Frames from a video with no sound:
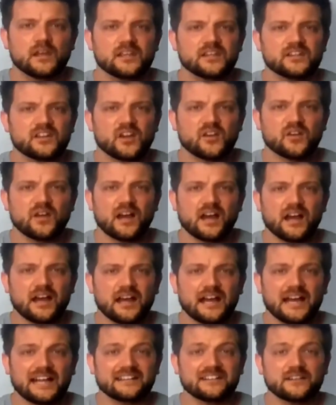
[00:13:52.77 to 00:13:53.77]

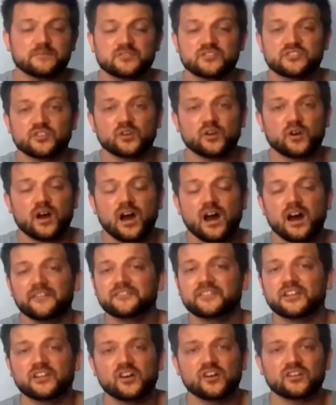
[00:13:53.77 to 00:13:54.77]
And I'm sure
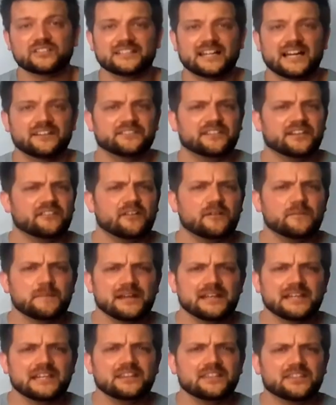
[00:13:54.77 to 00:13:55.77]
after lockdown there are
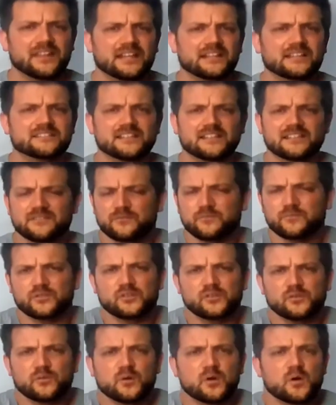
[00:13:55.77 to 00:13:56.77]
many things that
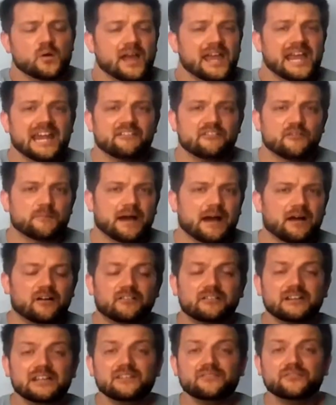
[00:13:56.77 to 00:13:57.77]
you will hear about
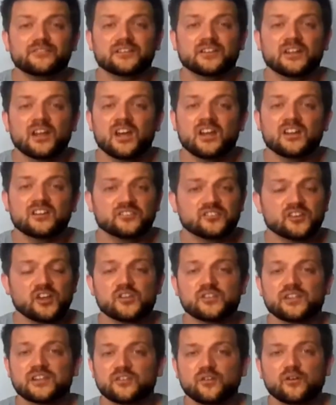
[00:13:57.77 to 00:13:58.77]
or even know
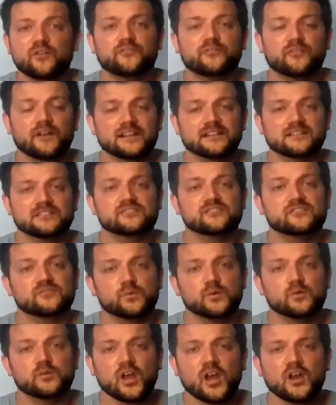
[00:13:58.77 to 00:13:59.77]
that your friends
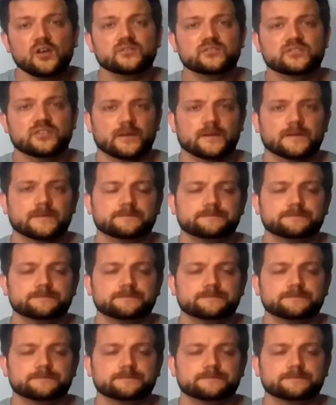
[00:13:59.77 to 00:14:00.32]
will go to.